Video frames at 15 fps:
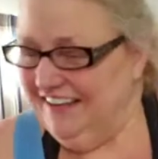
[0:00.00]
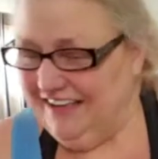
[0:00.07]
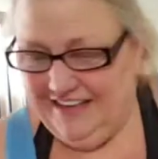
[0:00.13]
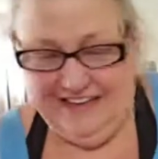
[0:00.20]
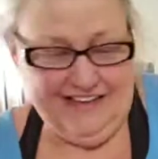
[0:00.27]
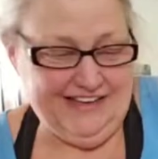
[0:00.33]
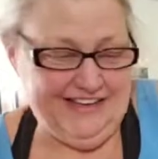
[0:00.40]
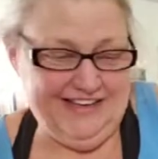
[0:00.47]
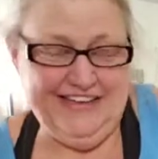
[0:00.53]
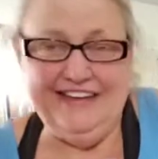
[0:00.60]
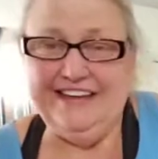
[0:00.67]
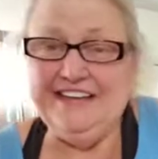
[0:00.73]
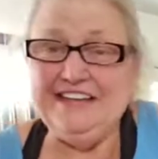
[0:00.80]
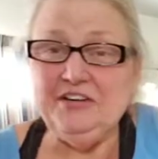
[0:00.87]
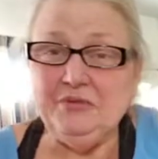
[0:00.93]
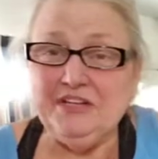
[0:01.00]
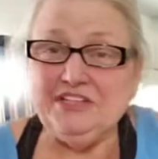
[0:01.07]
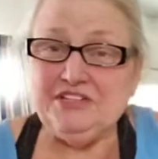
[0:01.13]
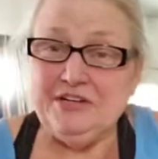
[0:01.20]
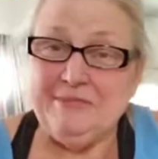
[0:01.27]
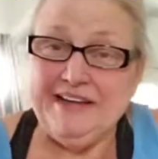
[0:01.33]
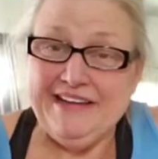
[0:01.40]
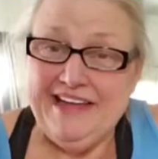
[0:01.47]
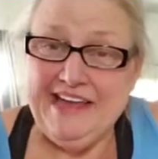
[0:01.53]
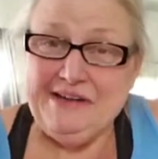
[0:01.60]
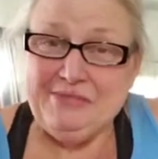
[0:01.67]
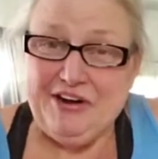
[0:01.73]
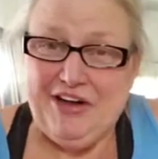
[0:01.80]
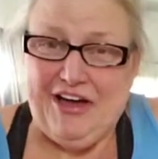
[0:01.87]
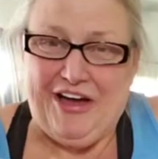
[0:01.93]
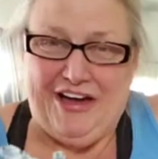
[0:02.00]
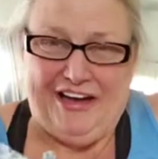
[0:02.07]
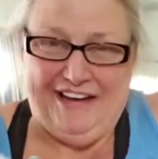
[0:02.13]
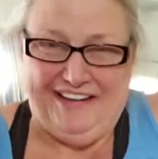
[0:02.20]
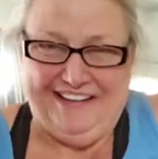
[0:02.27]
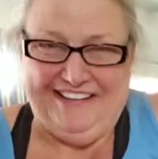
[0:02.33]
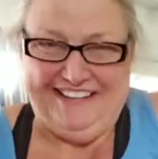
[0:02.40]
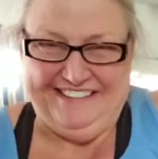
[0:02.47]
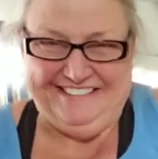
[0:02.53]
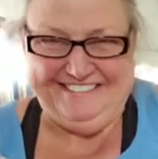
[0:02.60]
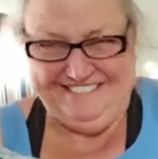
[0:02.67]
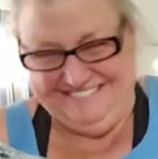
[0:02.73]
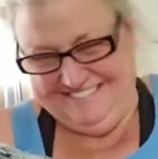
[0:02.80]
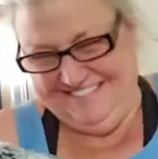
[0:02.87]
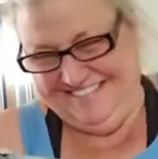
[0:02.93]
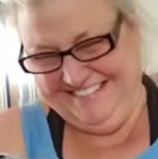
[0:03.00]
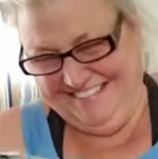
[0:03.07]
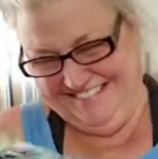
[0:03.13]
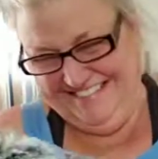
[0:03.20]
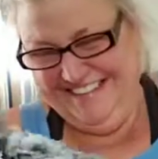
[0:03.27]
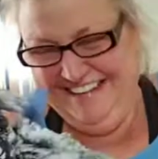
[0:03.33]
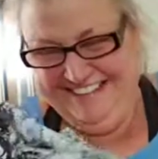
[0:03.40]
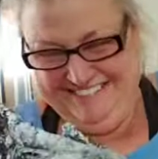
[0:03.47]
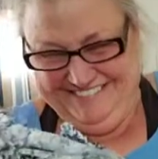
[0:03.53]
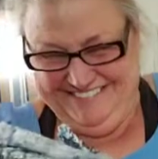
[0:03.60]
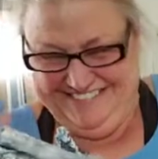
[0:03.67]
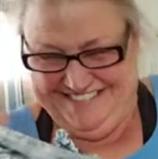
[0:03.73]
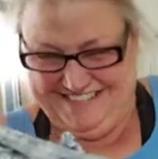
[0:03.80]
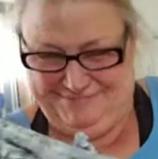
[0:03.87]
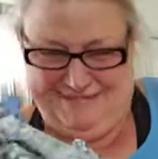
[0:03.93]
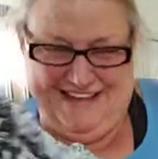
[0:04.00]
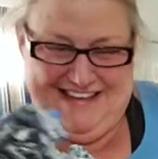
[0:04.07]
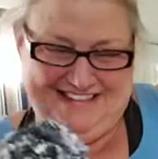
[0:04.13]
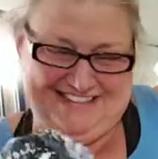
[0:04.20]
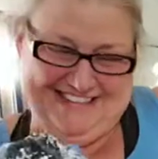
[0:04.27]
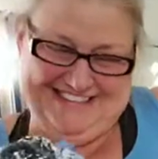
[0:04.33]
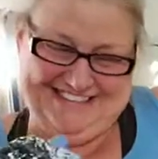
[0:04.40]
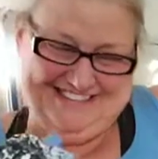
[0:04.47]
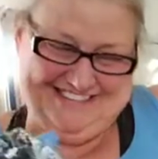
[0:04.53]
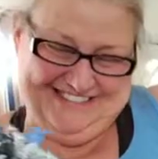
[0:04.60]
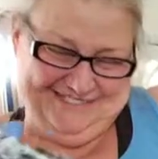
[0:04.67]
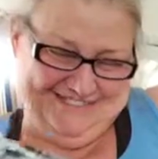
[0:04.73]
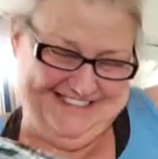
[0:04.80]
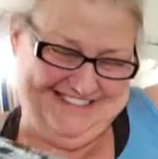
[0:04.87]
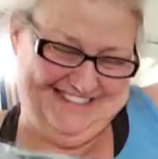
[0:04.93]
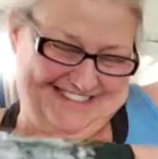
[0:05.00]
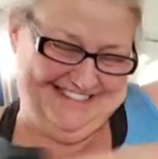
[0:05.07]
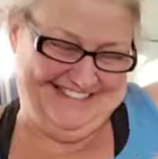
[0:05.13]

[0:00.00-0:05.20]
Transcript: And I don't want to turn my camera off with these paint things on me.